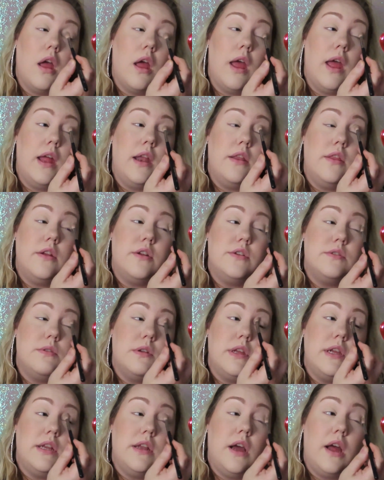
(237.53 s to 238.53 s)
And there's
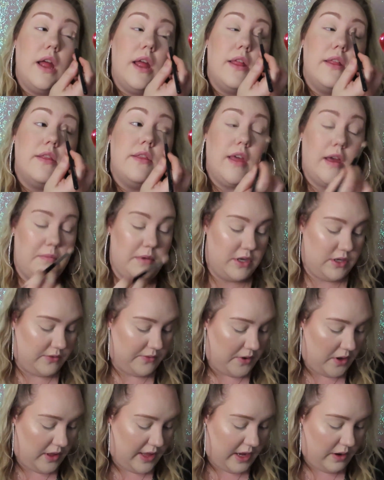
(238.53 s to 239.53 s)
really not that much
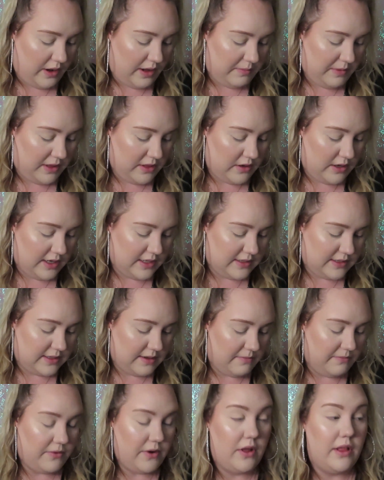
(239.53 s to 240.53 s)
fallout. I mean, there is
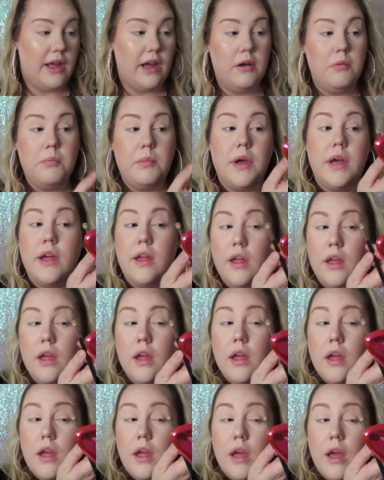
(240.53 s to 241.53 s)
some fallout, but
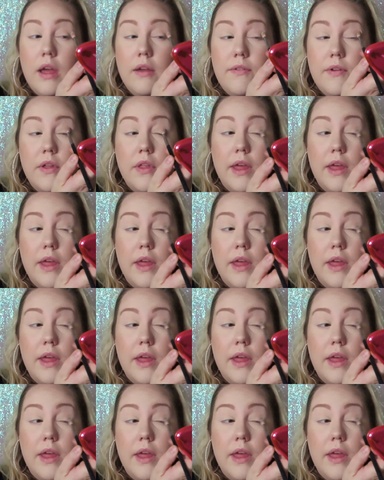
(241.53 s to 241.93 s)
I feel